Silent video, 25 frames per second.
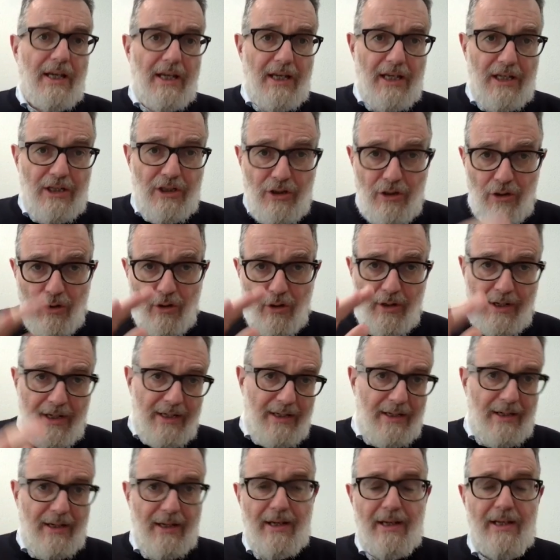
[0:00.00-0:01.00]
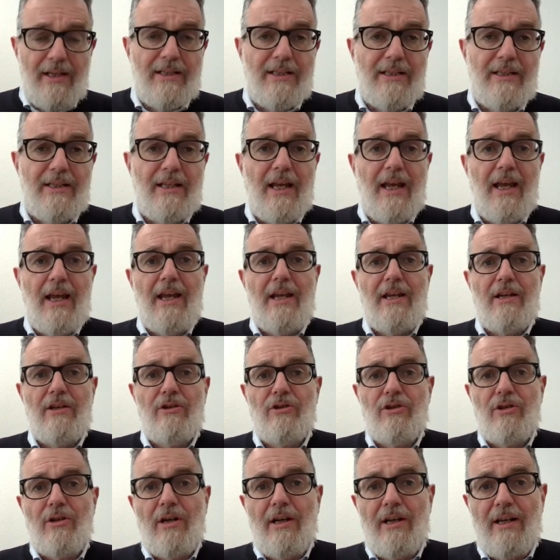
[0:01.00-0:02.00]
is going
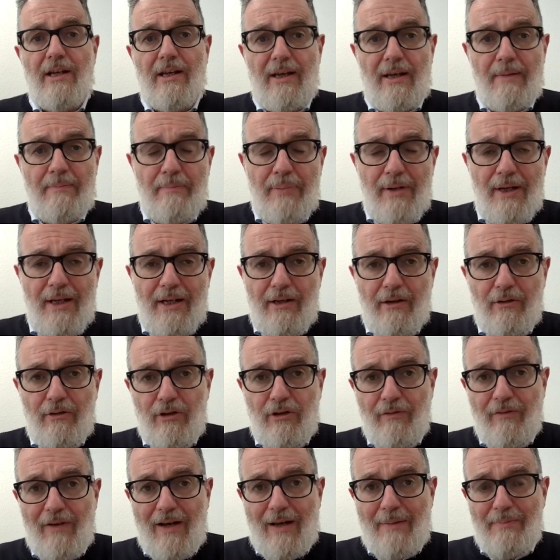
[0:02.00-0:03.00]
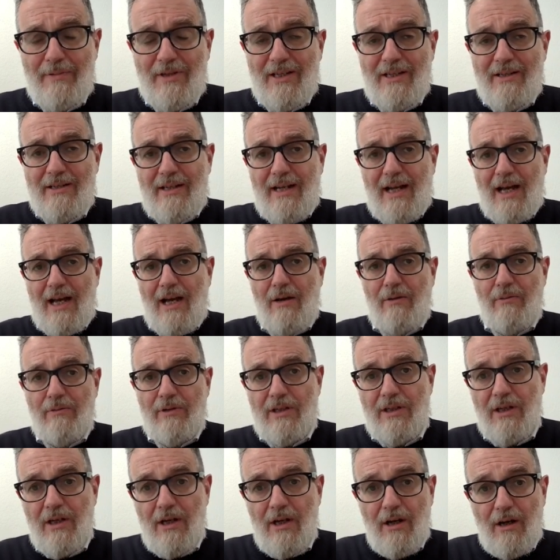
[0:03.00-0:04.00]
a period of ups and
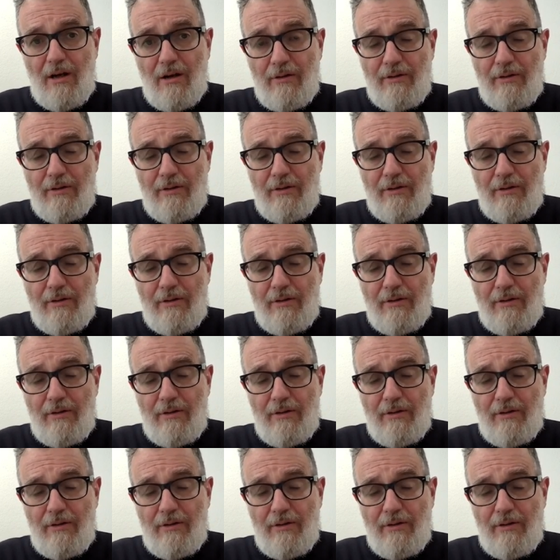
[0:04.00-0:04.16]
downs.